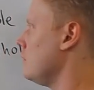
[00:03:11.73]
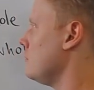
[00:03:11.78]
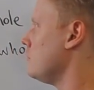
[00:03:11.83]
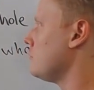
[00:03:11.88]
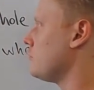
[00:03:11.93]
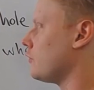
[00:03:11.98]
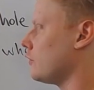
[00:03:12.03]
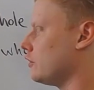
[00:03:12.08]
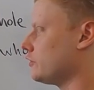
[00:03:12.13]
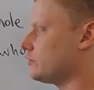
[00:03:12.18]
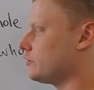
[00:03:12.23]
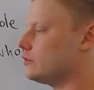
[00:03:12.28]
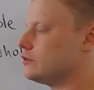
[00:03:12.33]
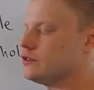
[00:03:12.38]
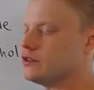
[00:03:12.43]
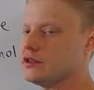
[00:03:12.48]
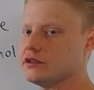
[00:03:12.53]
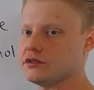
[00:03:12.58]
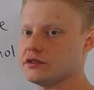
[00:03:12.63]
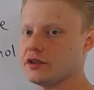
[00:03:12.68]
First is
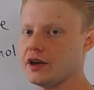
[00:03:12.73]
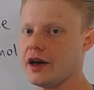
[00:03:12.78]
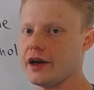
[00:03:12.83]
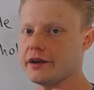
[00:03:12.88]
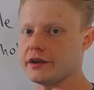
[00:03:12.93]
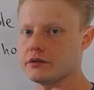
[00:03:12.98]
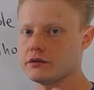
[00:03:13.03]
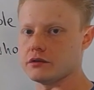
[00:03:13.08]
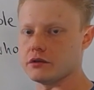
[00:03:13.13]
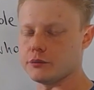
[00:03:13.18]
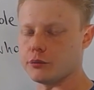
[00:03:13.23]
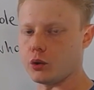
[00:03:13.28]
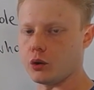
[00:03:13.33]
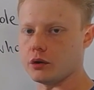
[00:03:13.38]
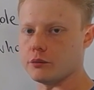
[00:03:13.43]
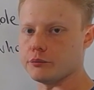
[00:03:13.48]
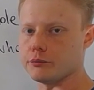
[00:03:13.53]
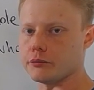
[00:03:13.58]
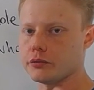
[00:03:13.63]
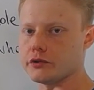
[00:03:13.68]
the assigning of the
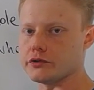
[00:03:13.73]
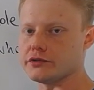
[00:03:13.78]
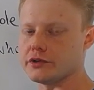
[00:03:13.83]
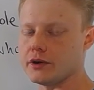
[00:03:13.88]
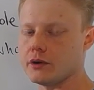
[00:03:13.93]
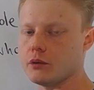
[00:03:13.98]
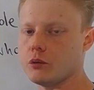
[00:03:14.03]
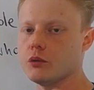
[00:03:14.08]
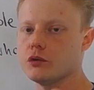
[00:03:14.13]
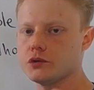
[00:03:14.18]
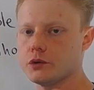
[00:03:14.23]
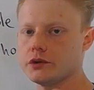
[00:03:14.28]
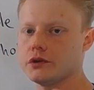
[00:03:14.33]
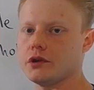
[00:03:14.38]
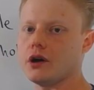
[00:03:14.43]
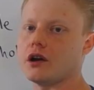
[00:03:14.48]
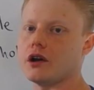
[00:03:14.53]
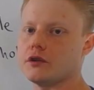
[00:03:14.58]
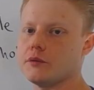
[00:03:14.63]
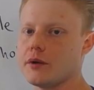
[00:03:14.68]
part and percent, which we
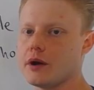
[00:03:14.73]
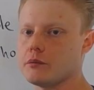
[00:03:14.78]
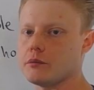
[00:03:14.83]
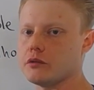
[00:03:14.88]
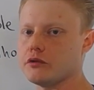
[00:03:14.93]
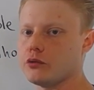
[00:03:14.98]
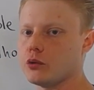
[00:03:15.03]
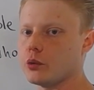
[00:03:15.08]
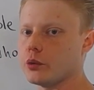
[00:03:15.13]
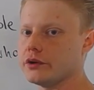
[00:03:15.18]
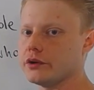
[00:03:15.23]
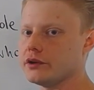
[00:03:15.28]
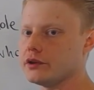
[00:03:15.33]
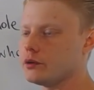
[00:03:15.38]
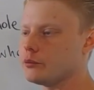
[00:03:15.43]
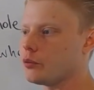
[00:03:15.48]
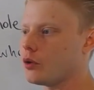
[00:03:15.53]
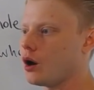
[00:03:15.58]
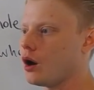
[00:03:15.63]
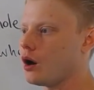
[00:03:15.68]
talked about before we did the
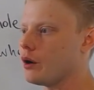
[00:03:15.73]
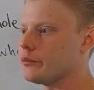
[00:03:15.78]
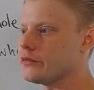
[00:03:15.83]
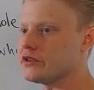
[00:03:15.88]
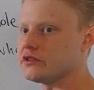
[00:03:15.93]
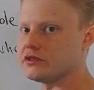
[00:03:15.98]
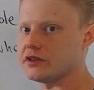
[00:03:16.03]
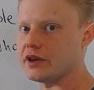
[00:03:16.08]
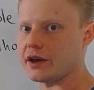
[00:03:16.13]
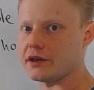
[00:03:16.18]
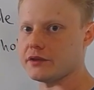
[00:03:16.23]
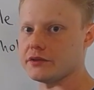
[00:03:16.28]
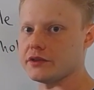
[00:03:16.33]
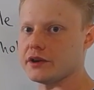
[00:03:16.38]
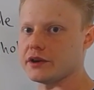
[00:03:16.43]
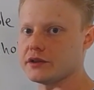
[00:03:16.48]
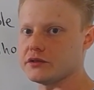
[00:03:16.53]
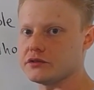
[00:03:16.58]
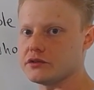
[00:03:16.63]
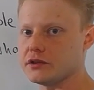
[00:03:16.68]
problem. The second
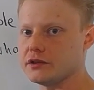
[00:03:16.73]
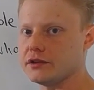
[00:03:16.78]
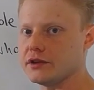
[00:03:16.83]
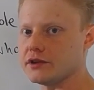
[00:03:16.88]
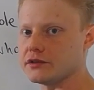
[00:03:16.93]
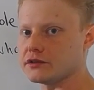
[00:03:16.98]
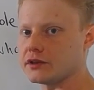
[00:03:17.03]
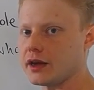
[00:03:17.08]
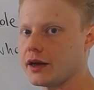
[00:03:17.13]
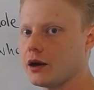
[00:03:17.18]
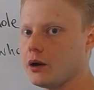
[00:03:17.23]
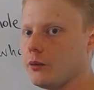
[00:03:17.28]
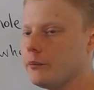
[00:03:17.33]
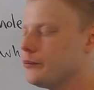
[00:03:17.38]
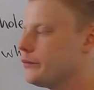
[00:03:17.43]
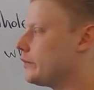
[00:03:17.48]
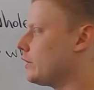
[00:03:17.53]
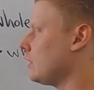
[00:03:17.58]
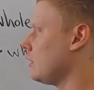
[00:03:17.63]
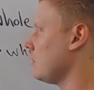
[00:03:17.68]
thing is the discount.
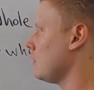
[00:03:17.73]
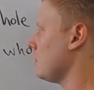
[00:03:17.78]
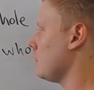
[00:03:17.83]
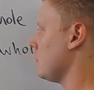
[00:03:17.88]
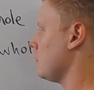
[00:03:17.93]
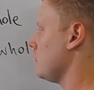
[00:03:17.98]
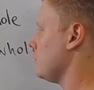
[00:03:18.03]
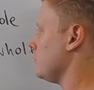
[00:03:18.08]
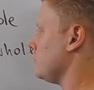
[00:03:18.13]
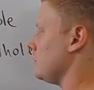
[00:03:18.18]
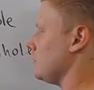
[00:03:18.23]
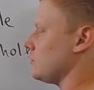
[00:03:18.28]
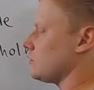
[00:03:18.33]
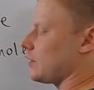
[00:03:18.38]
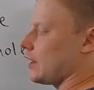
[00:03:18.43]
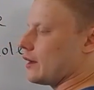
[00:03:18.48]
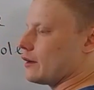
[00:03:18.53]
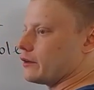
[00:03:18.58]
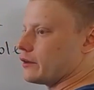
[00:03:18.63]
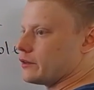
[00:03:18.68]

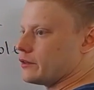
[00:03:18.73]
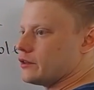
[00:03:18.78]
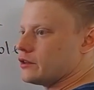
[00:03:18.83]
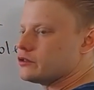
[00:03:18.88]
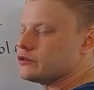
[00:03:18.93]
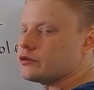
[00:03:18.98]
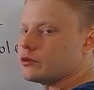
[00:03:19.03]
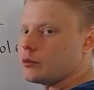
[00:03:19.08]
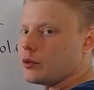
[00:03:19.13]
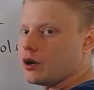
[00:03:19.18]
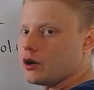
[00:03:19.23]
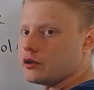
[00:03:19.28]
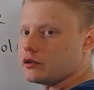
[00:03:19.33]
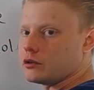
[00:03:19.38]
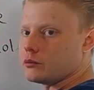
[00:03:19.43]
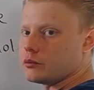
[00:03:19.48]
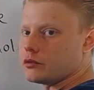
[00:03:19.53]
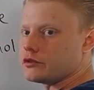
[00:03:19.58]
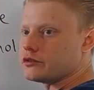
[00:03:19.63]
Discounting this from 100%.